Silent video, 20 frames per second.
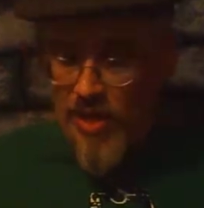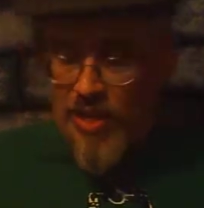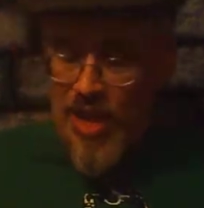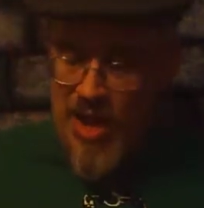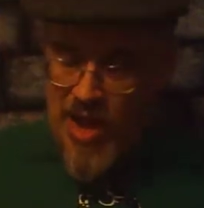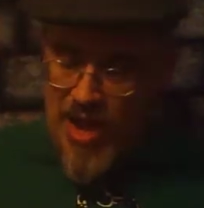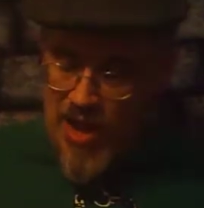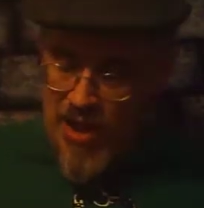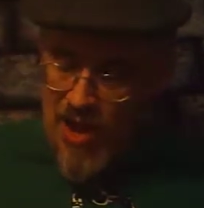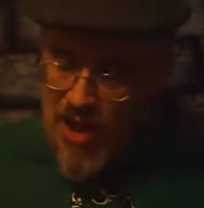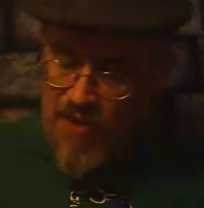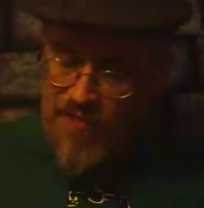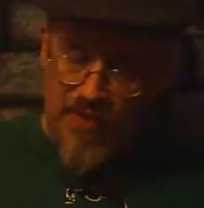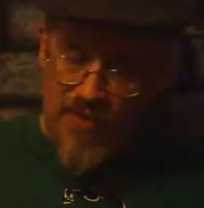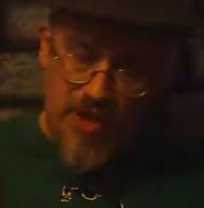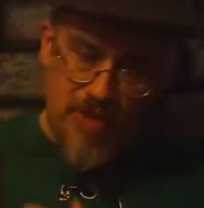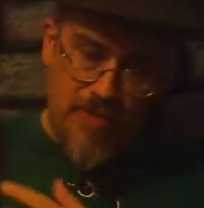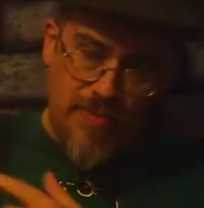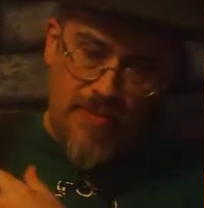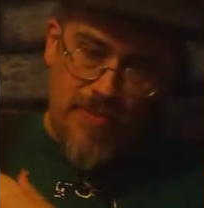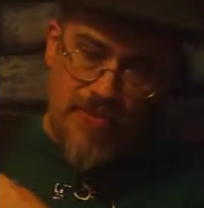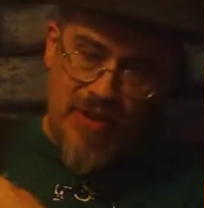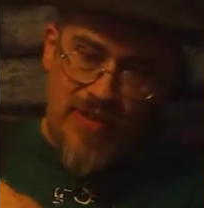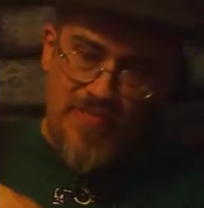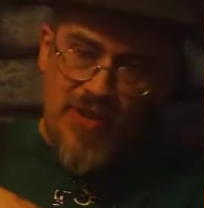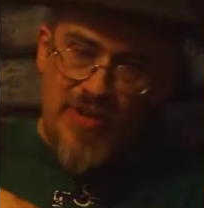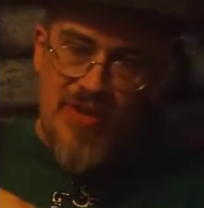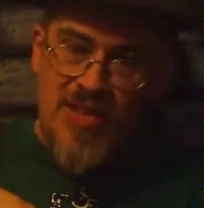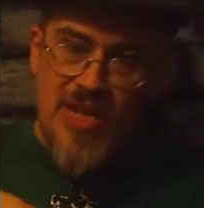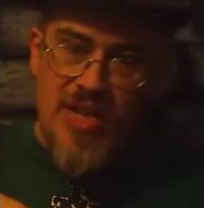I found
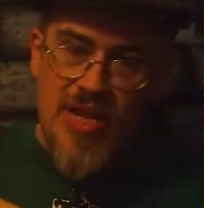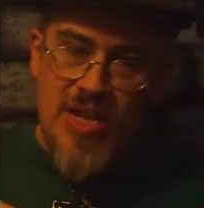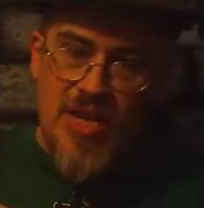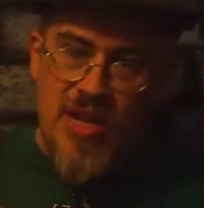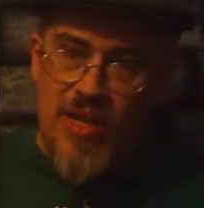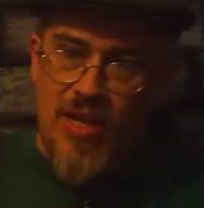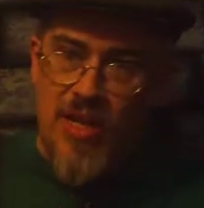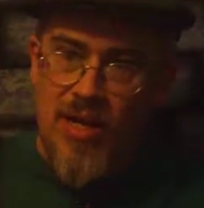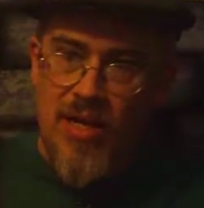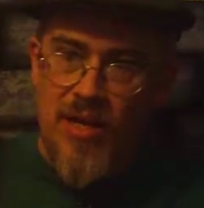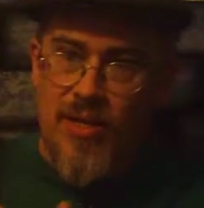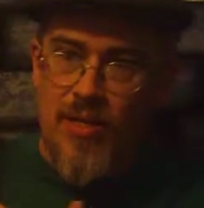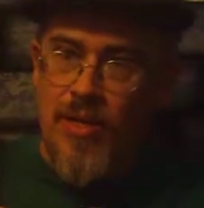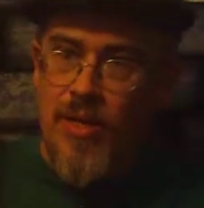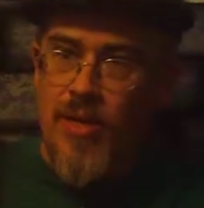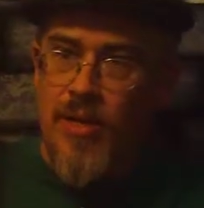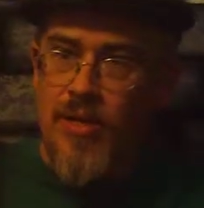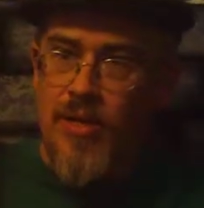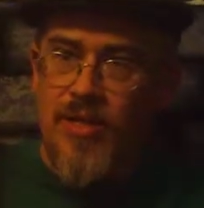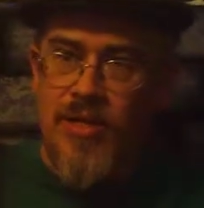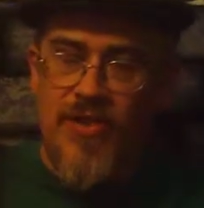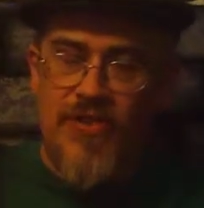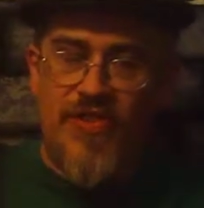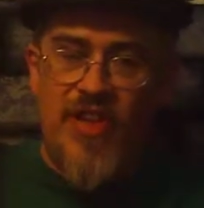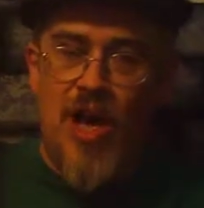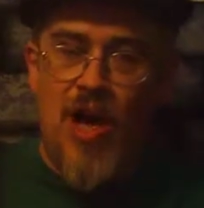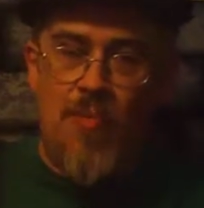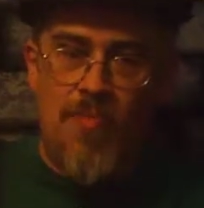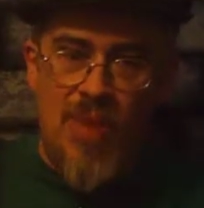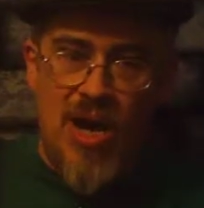17 in a
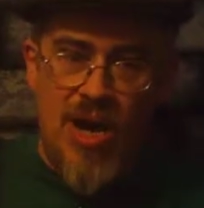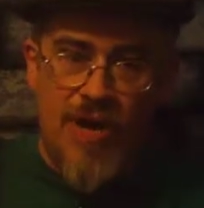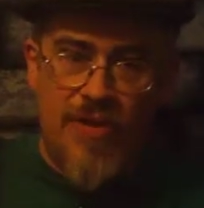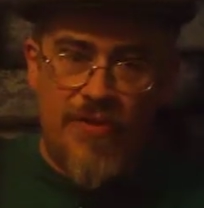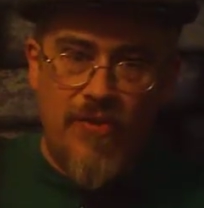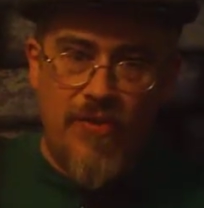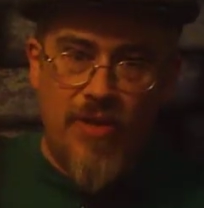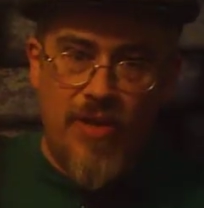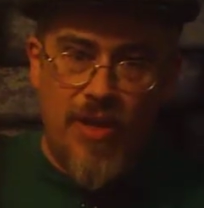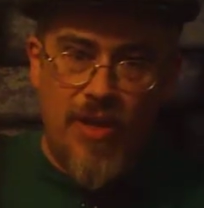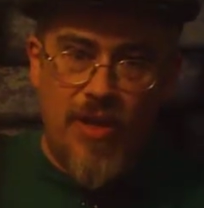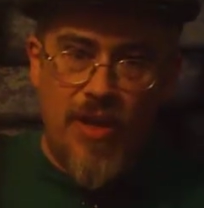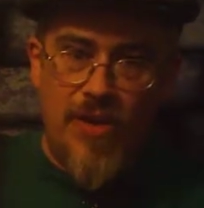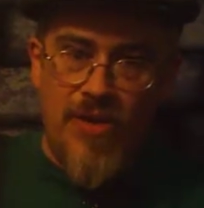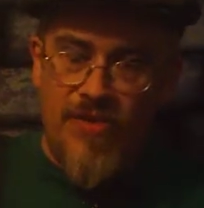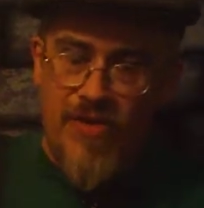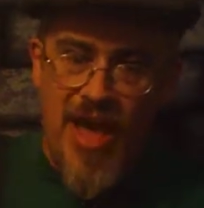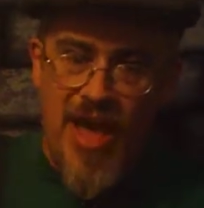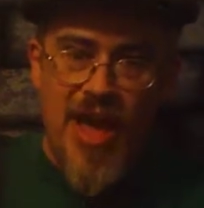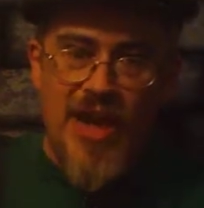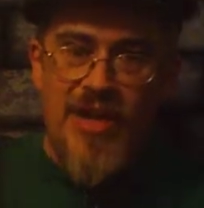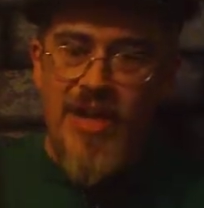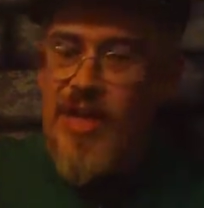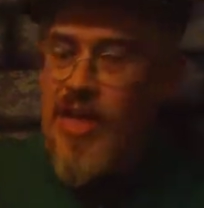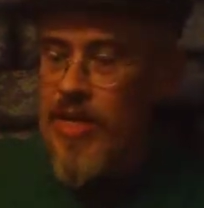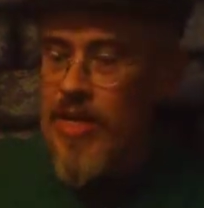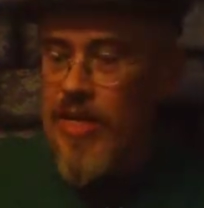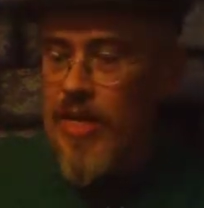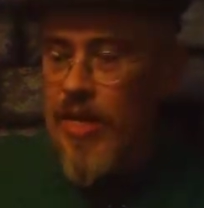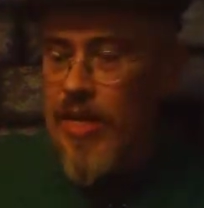discount box, snagged
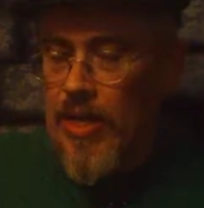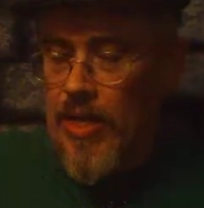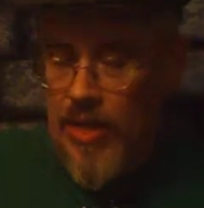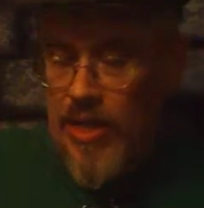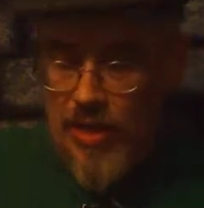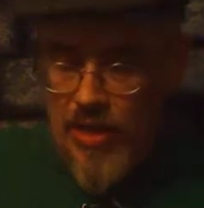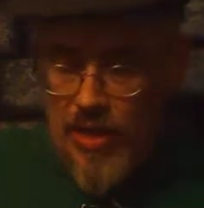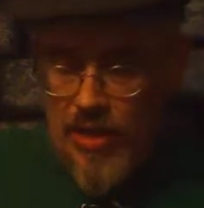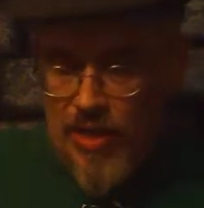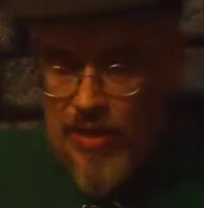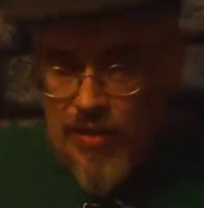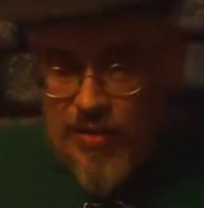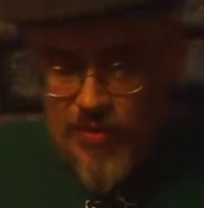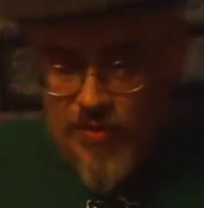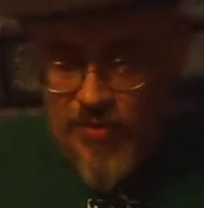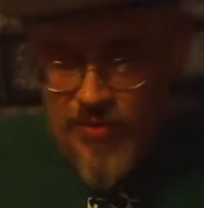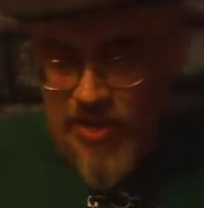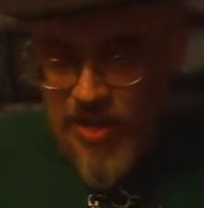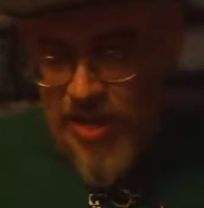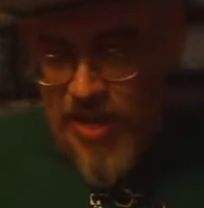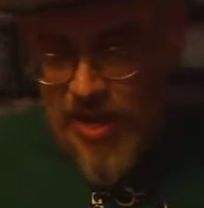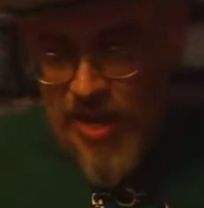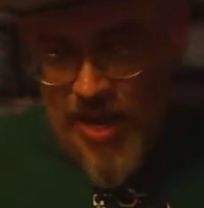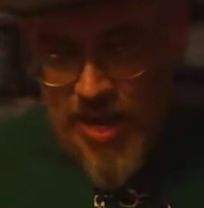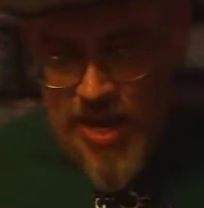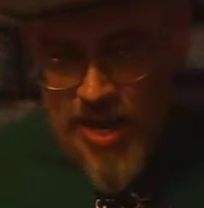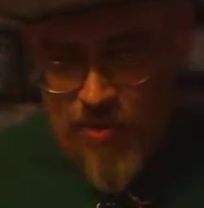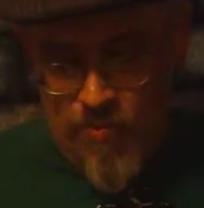it. Then I